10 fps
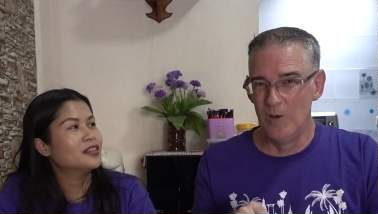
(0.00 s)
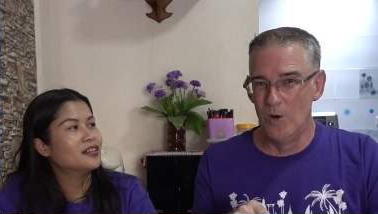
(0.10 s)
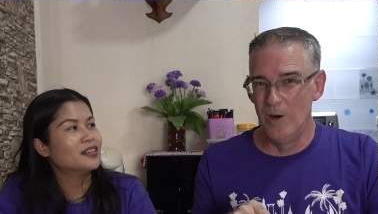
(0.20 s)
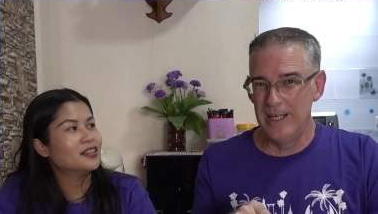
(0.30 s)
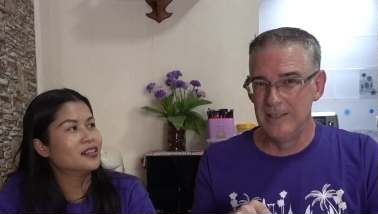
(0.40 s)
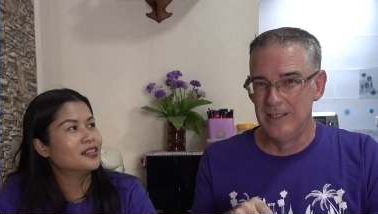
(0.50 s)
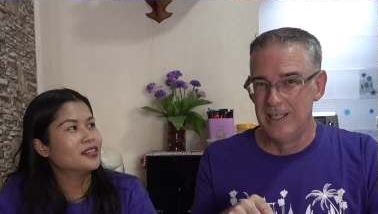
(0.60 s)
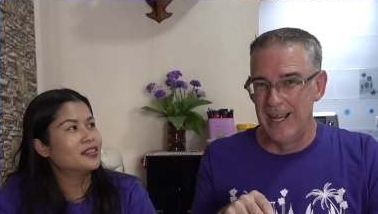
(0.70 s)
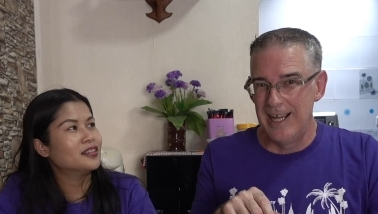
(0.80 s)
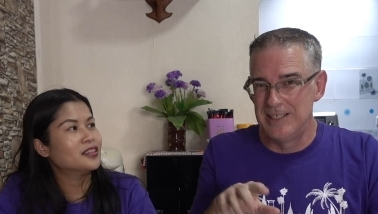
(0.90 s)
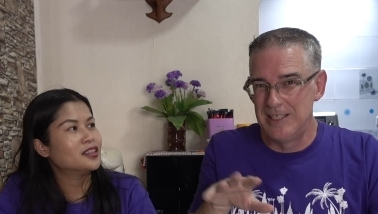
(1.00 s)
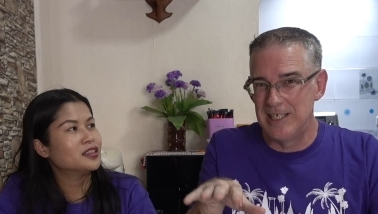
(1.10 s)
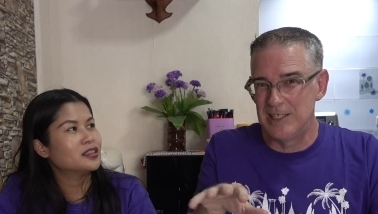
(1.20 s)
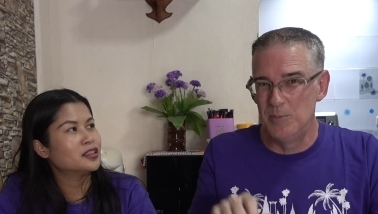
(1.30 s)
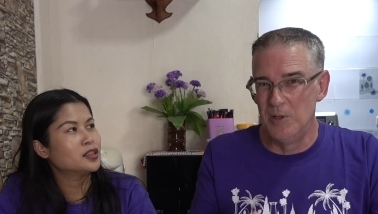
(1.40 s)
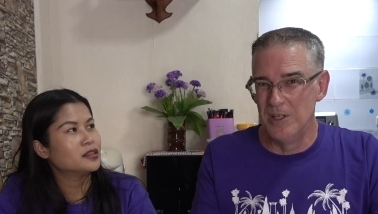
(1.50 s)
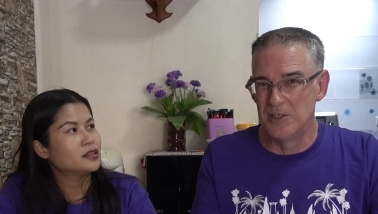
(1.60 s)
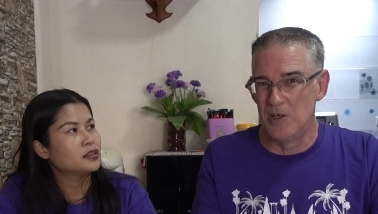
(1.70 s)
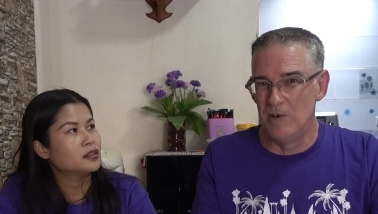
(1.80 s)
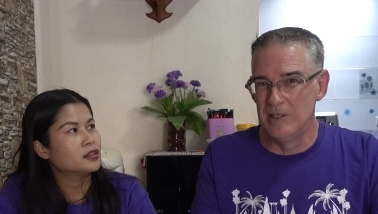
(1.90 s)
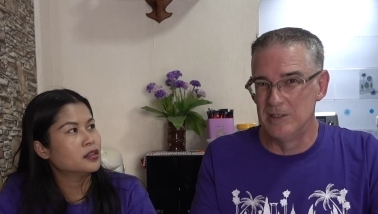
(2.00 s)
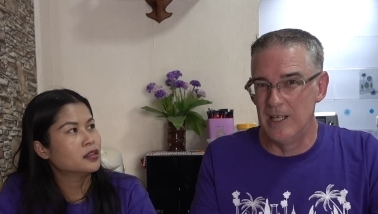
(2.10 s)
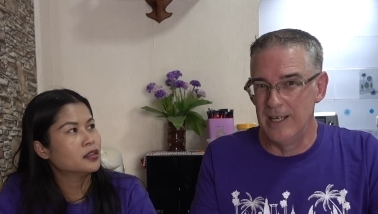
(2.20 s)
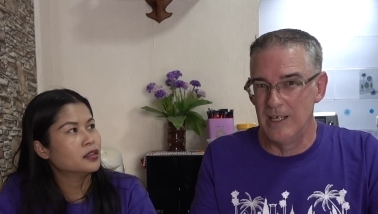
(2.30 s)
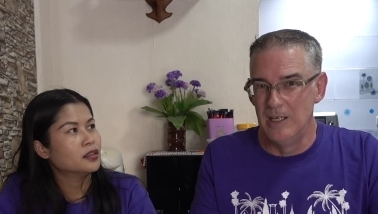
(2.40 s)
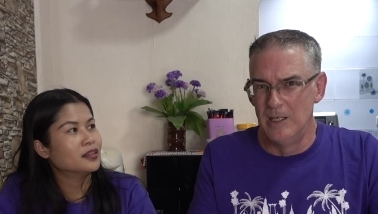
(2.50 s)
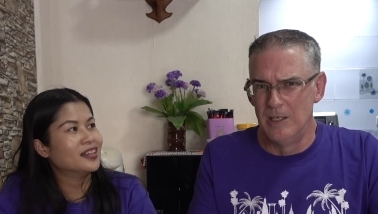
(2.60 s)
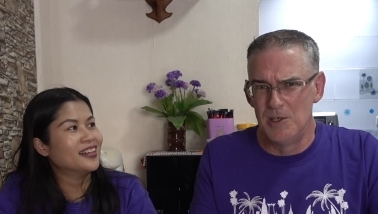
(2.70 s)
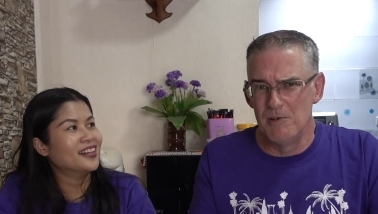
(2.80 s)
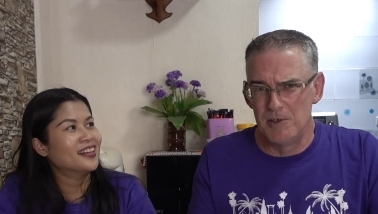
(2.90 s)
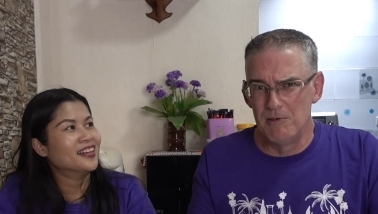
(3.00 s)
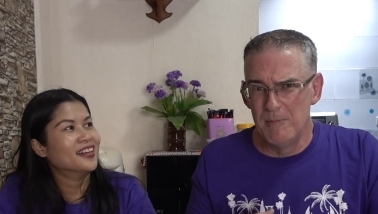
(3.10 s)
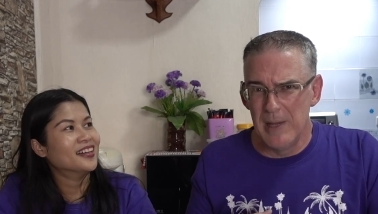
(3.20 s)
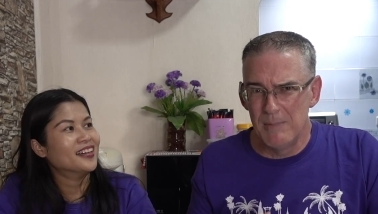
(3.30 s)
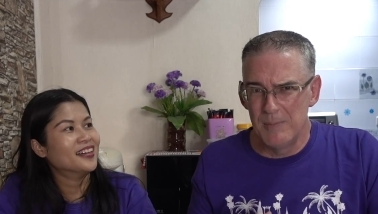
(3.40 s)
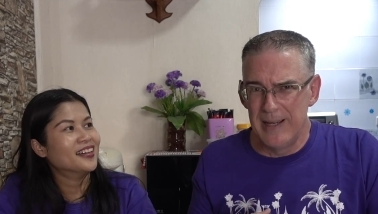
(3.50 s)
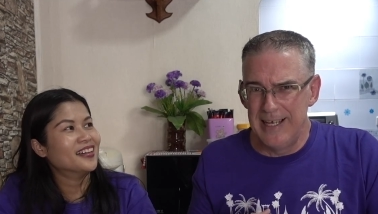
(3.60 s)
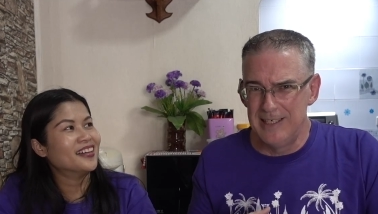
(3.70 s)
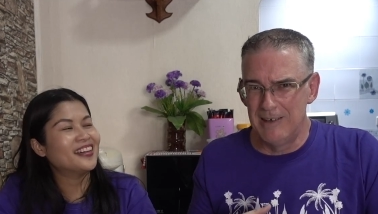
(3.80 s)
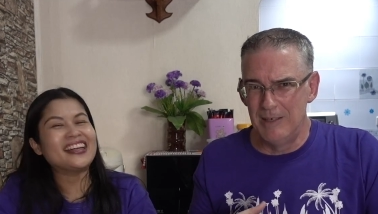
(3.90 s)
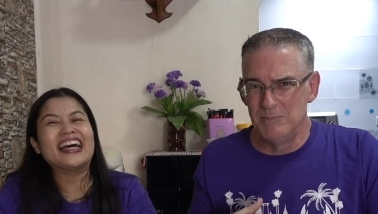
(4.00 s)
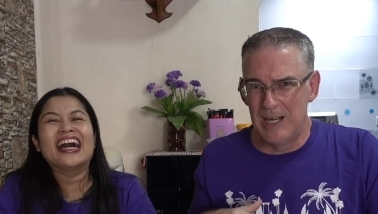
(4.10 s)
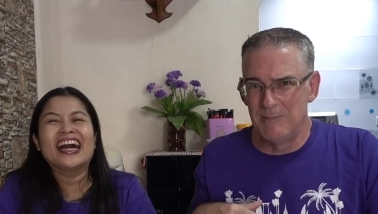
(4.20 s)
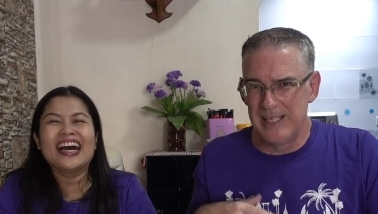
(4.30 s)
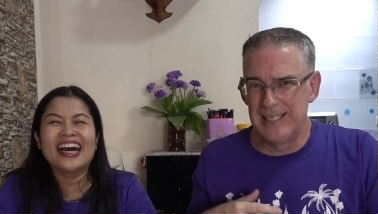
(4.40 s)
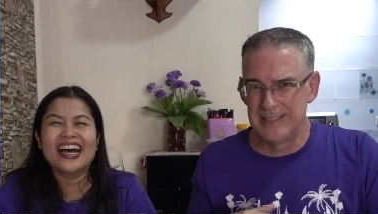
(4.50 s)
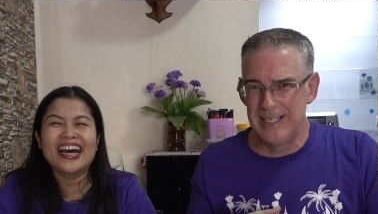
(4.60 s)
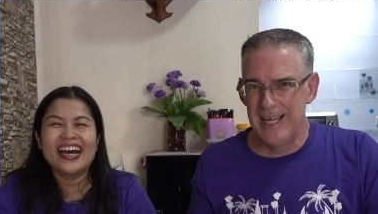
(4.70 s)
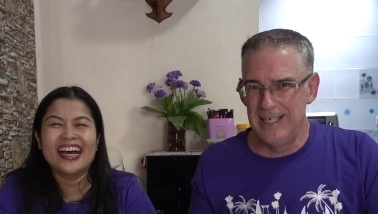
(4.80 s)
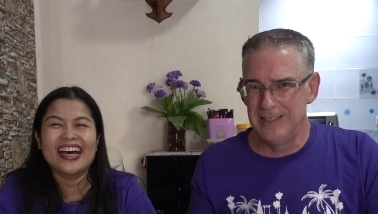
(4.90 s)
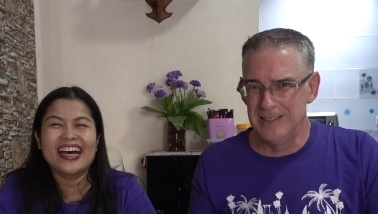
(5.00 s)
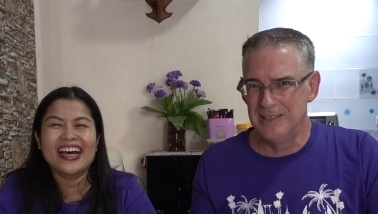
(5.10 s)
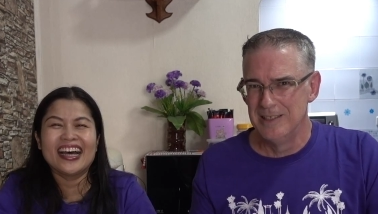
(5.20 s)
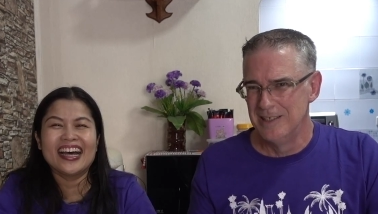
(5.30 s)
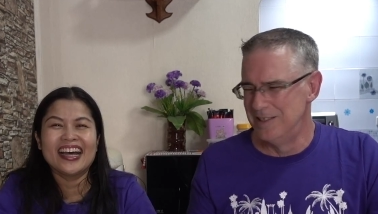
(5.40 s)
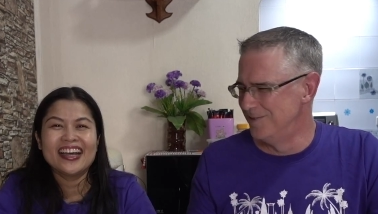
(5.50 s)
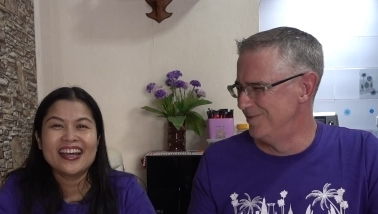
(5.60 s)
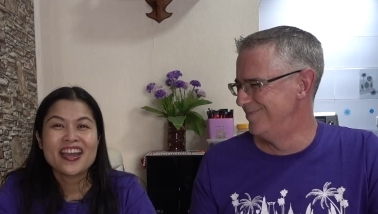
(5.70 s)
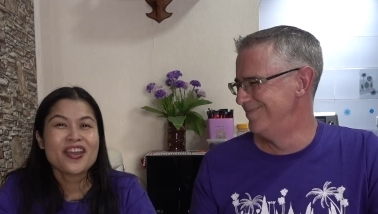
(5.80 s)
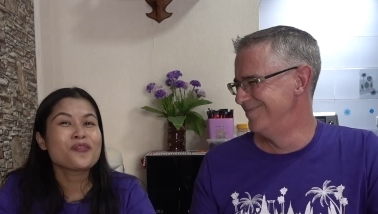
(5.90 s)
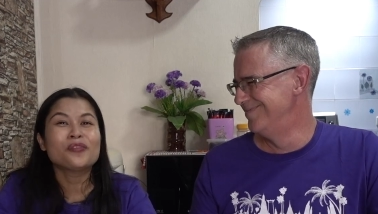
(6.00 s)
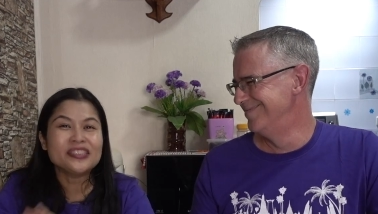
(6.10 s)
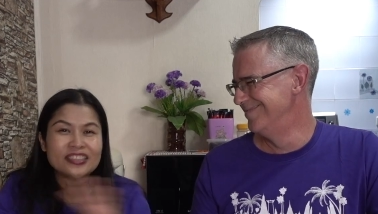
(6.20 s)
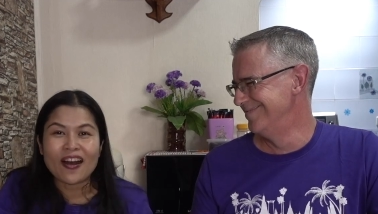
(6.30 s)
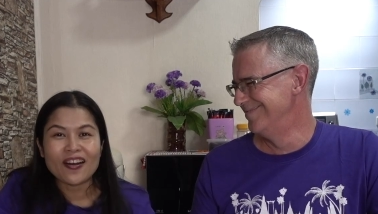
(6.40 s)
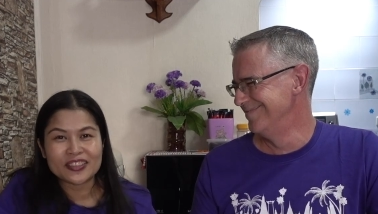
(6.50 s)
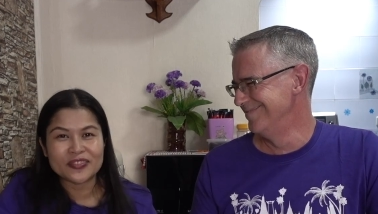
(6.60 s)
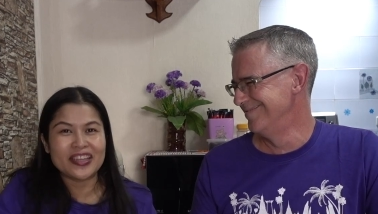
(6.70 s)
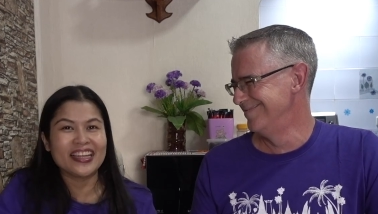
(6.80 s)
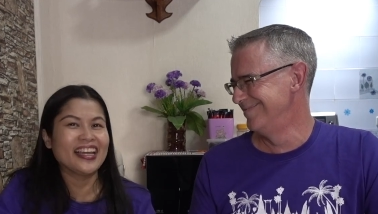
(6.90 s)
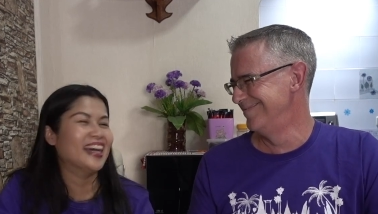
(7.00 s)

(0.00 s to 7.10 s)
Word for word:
Speaker 1: floor and, and she touched me on the shoulder. It's like, do, do you remember me? I'm, I'm downstairs.
Speaker 2: you wouldn't talk to me.